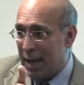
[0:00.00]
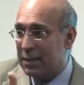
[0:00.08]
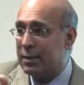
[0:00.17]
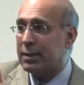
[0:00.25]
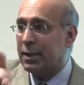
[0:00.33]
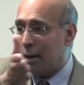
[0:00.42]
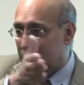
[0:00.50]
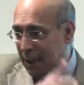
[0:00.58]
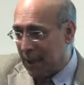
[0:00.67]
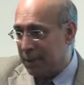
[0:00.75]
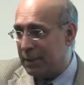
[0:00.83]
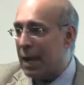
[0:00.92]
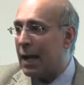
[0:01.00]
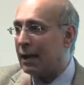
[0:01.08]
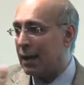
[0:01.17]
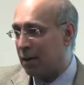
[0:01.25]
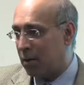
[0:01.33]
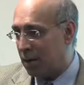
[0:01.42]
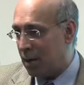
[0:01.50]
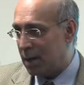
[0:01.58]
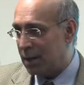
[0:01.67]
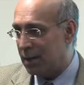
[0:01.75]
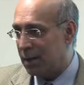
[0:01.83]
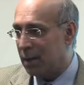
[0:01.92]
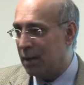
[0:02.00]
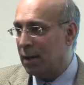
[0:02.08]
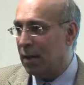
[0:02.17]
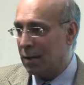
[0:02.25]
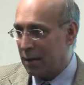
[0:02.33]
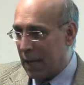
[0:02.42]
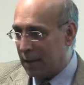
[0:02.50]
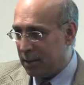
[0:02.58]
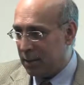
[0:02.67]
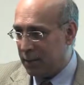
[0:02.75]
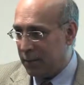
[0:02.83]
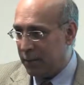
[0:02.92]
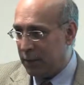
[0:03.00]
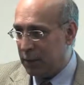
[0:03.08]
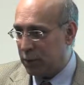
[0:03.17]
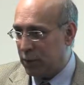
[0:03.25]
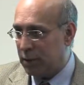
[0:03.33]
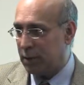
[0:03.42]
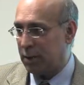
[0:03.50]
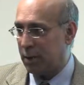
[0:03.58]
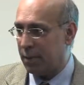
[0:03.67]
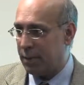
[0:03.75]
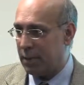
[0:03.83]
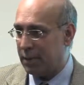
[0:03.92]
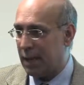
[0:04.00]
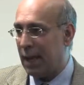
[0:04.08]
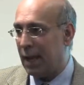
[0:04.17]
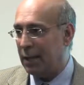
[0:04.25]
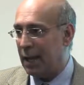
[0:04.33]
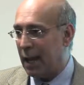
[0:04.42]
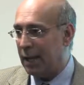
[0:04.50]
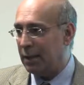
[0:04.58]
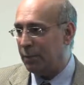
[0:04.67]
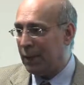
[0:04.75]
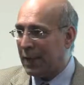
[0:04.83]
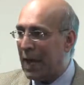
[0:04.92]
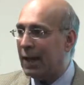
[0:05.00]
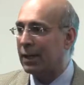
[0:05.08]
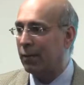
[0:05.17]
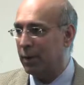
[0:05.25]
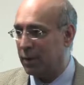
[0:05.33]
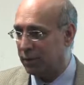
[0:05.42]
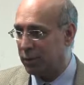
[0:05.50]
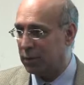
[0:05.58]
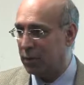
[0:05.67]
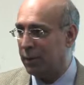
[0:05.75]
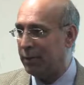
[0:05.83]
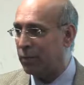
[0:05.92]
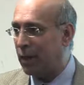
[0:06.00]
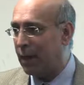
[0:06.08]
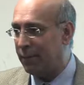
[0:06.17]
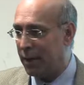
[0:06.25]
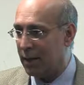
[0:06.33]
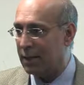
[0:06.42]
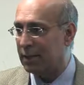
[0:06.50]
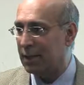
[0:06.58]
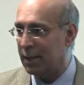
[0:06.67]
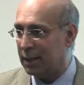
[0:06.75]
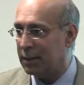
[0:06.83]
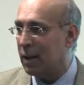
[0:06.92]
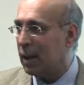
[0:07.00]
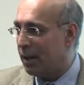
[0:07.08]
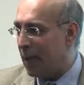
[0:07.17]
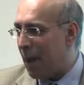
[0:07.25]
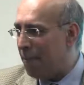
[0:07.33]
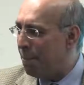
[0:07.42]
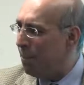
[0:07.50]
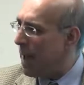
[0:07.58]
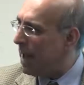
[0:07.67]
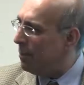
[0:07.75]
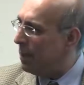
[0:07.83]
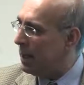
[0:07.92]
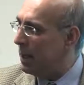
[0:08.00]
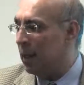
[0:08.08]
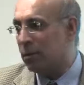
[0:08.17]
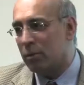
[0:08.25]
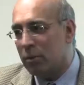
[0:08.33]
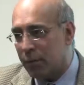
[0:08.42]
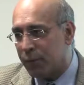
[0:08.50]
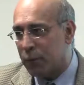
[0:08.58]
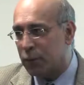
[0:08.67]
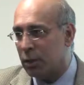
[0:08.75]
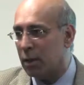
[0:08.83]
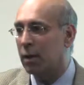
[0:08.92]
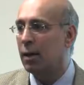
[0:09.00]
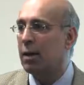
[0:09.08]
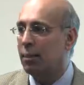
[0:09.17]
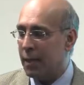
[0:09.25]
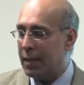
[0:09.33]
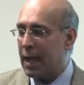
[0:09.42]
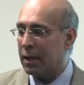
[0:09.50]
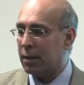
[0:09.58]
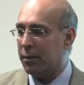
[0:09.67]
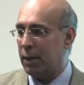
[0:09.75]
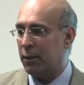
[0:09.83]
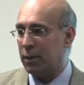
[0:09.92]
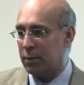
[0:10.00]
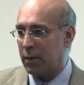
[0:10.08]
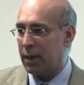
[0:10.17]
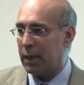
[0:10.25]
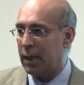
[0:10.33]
and sometimes that can cause that visual disturbance, and, and, we can't get rid of drusen. We've tried various things. That may be, I don't know for sure, but that could be what's going